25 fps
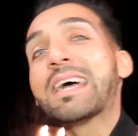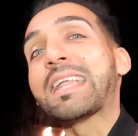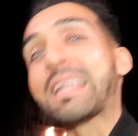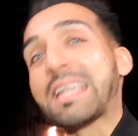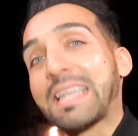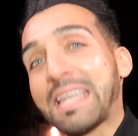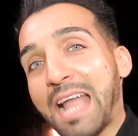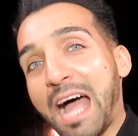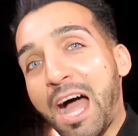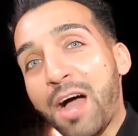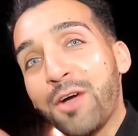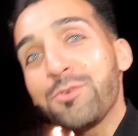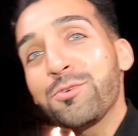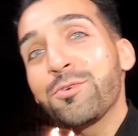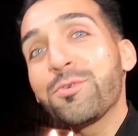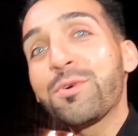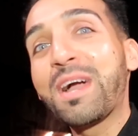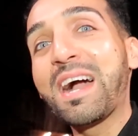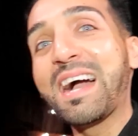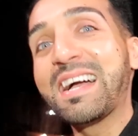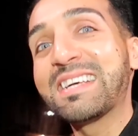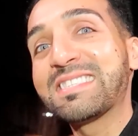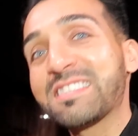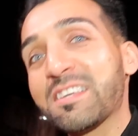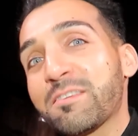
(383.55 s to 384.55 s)
Now you
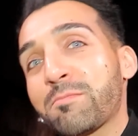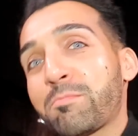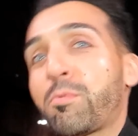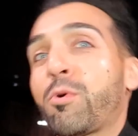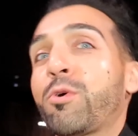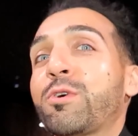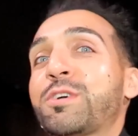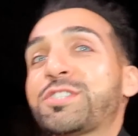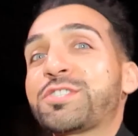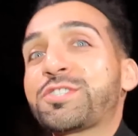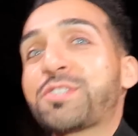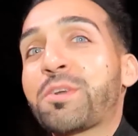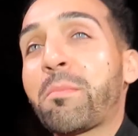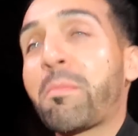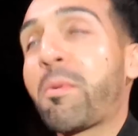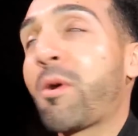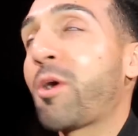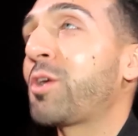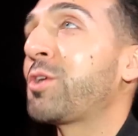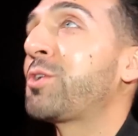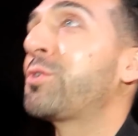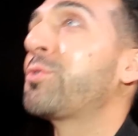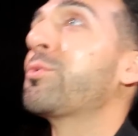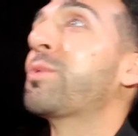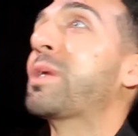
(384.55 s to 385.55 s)
guys have pushed the
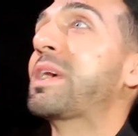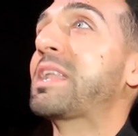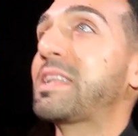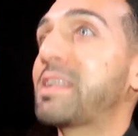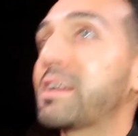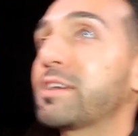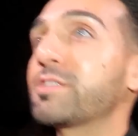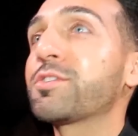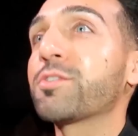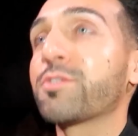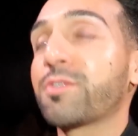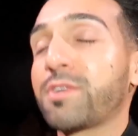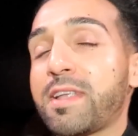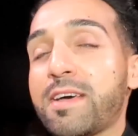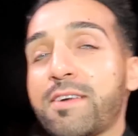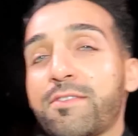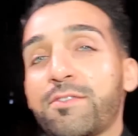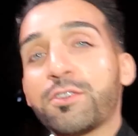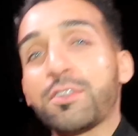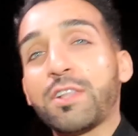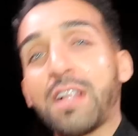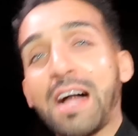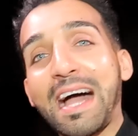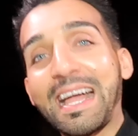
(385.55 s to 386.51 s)
bar to another level.